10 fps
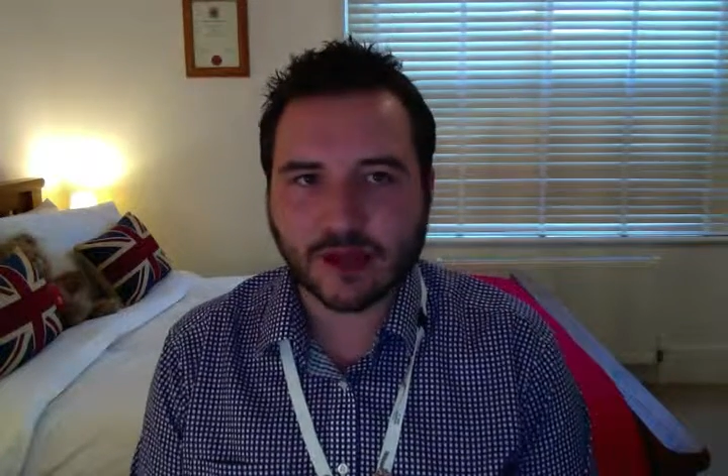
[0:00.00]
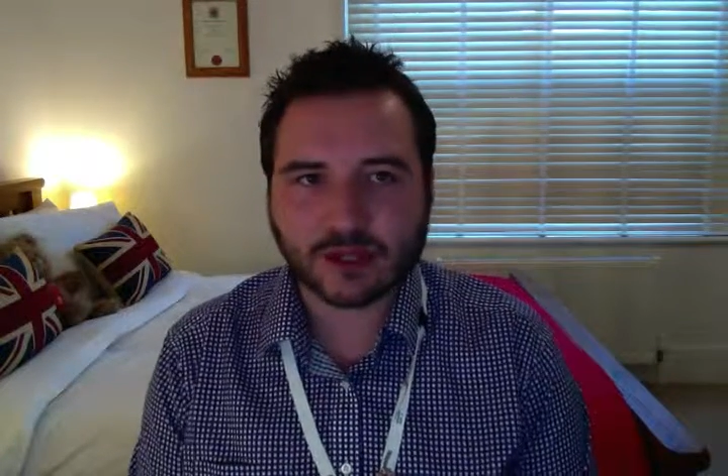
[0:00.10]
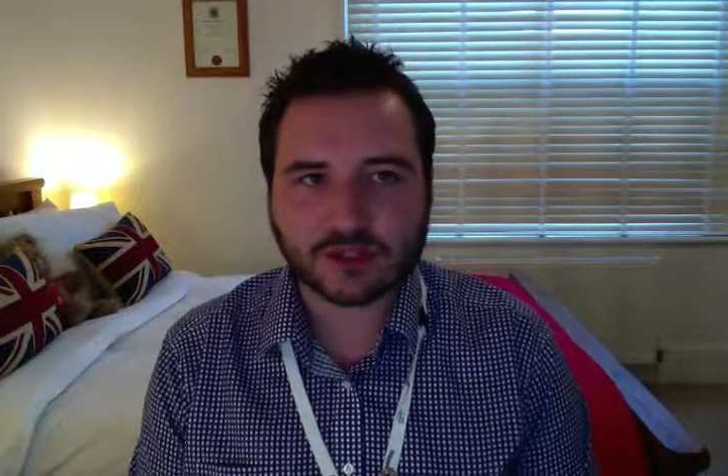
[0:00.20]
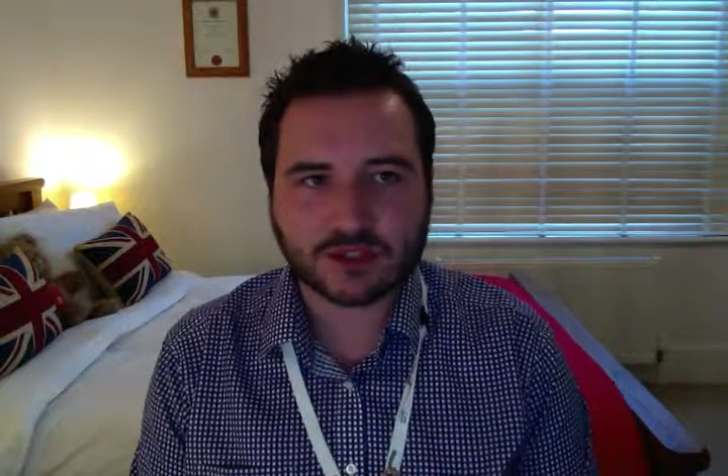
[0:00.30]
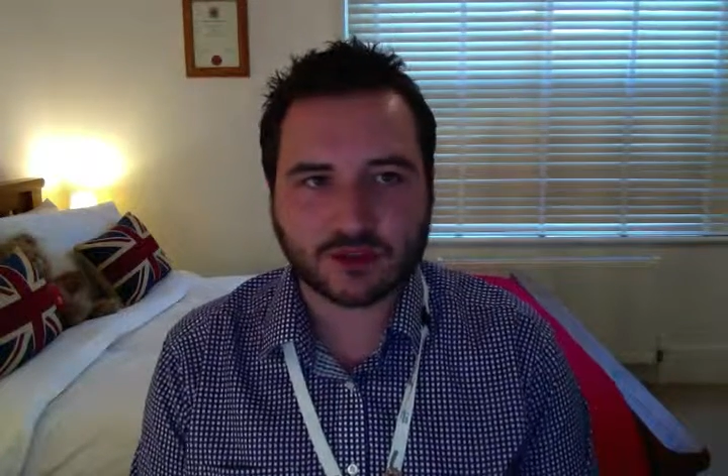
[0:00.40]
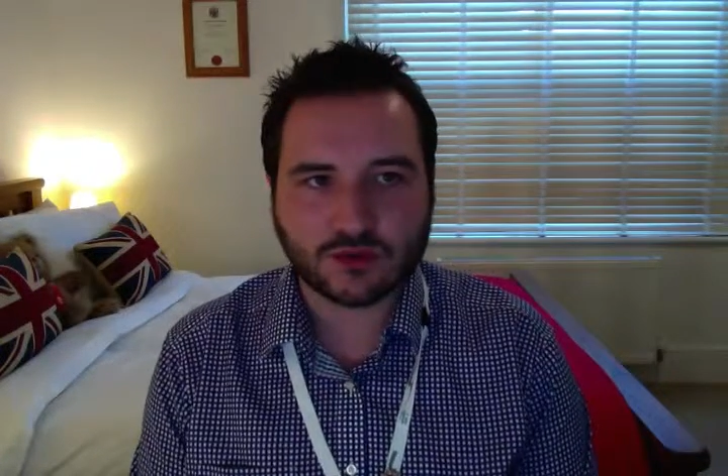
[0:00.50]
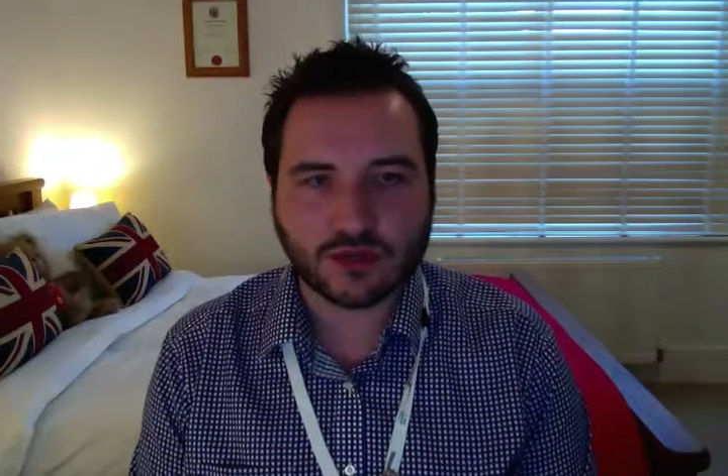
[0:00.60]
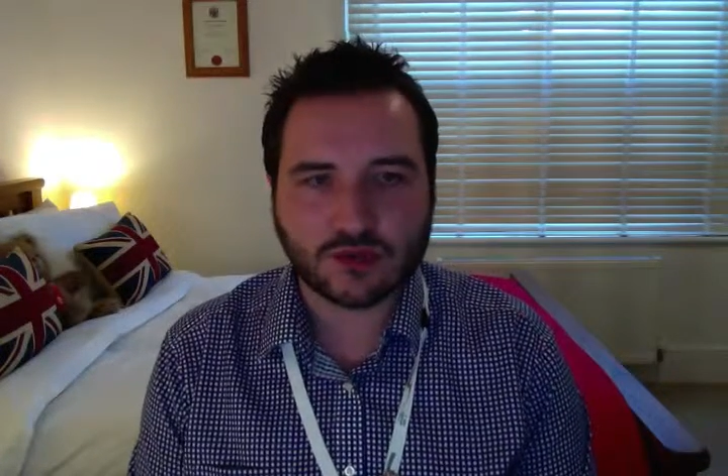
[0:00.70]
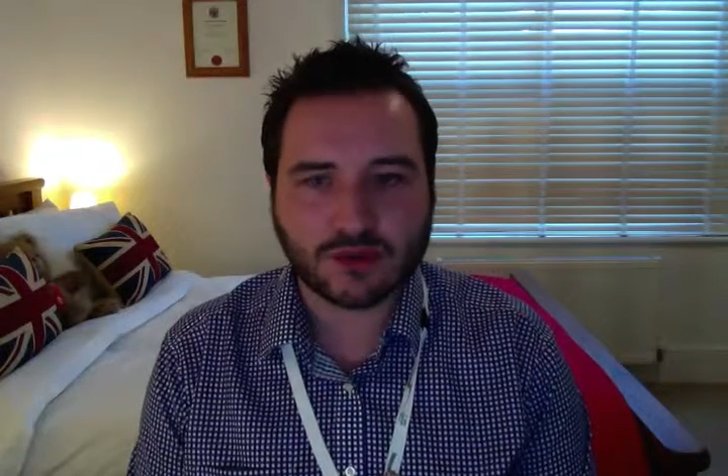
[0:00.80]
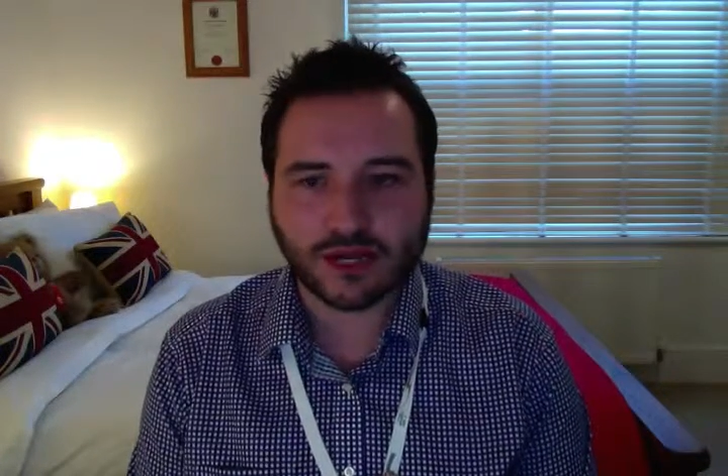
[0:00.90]
back to
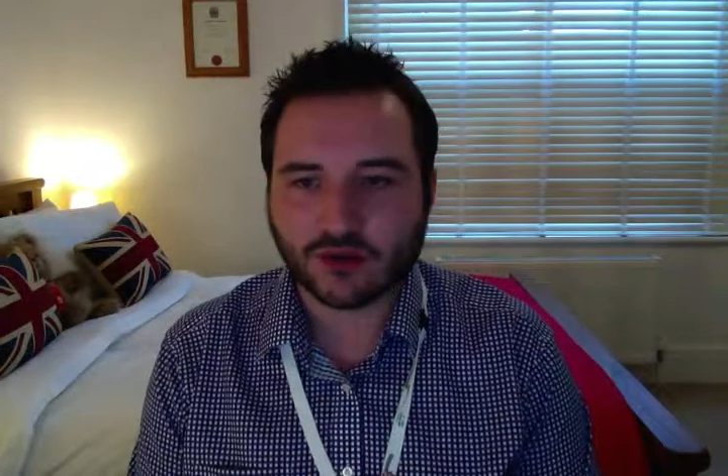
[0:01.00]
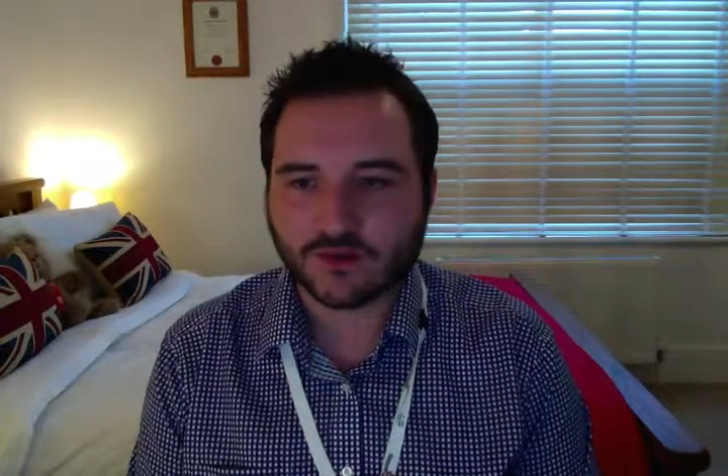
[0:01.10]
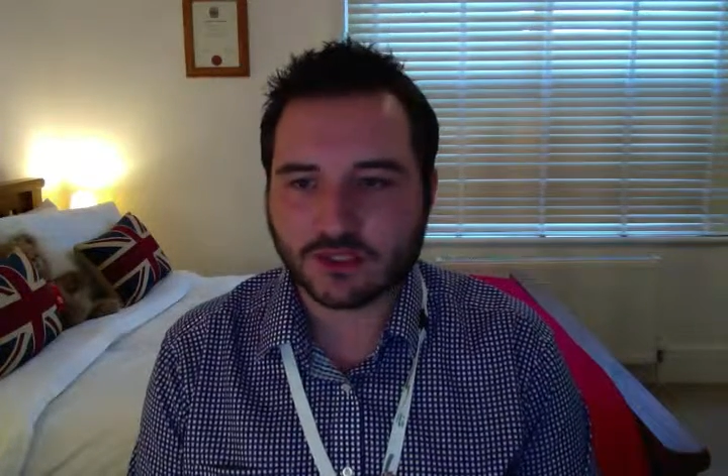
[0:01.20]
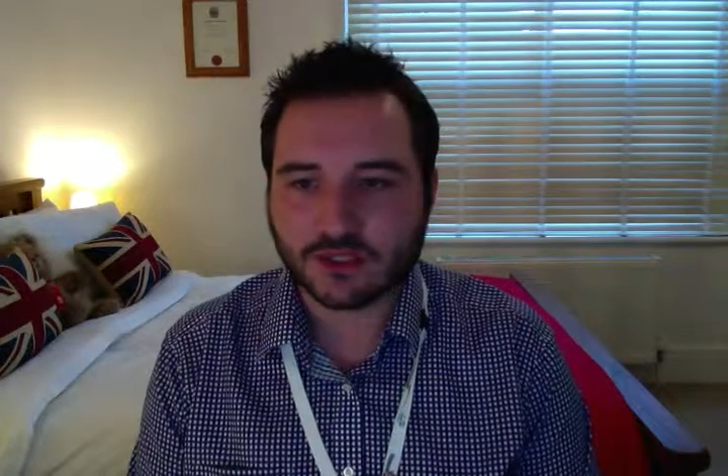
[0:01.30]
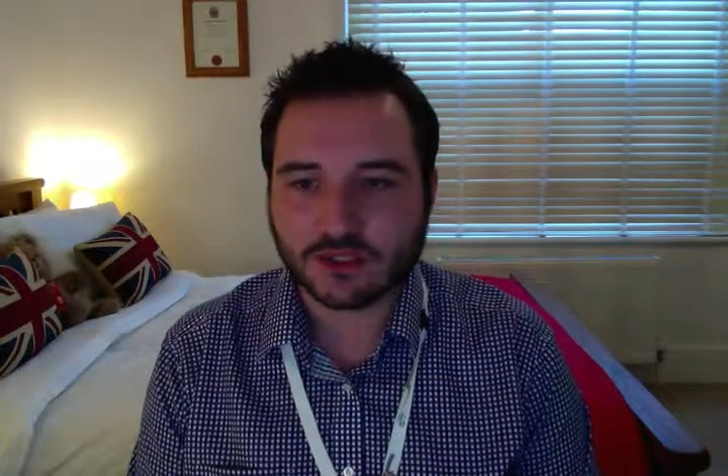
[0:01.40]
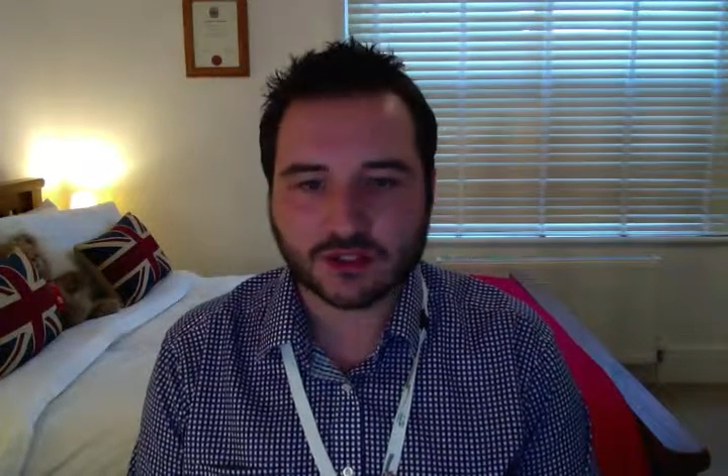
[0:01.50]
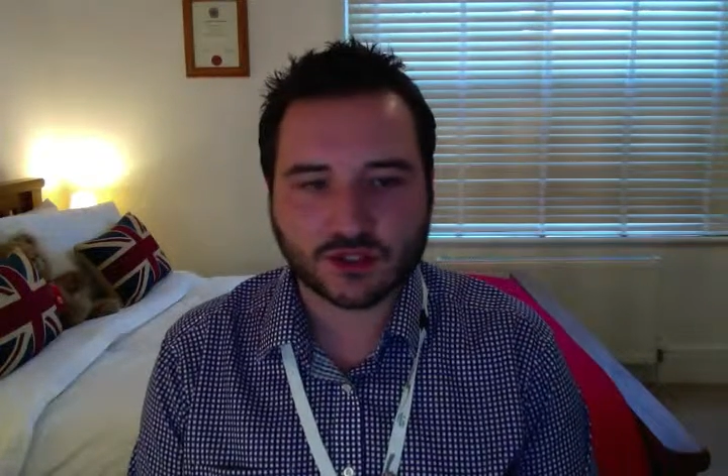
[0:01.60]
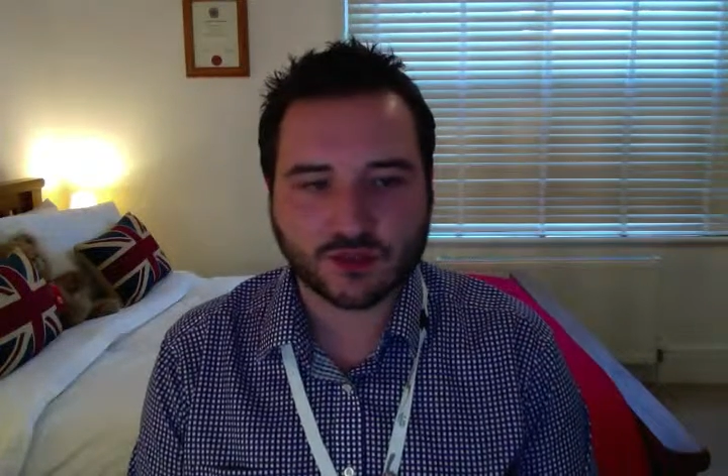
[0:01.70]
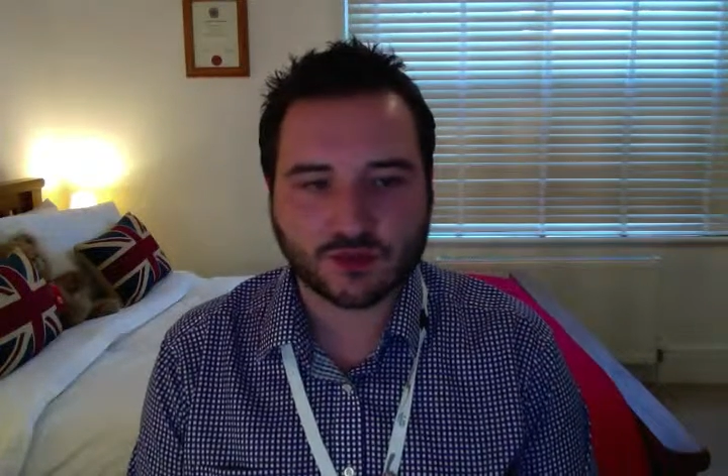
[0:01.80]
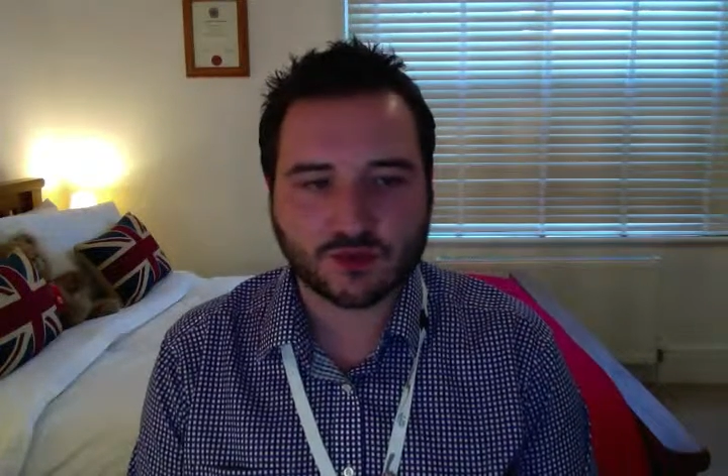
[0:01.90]
the planning officers
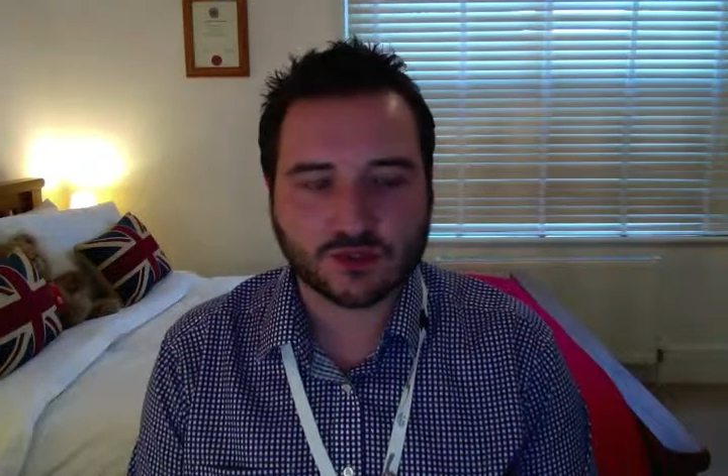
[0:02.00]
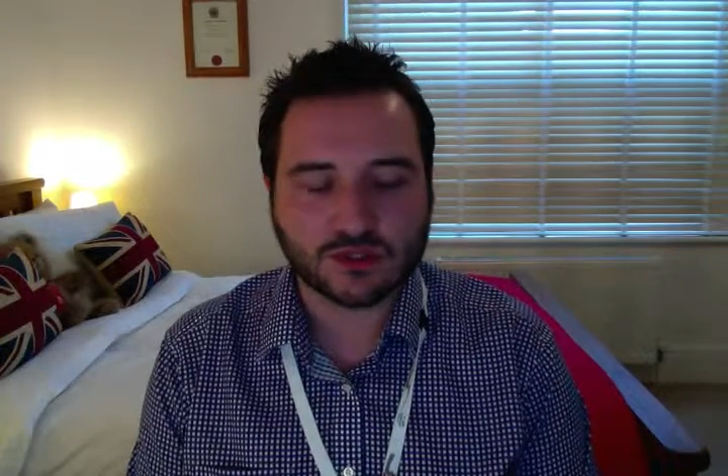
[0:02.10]
to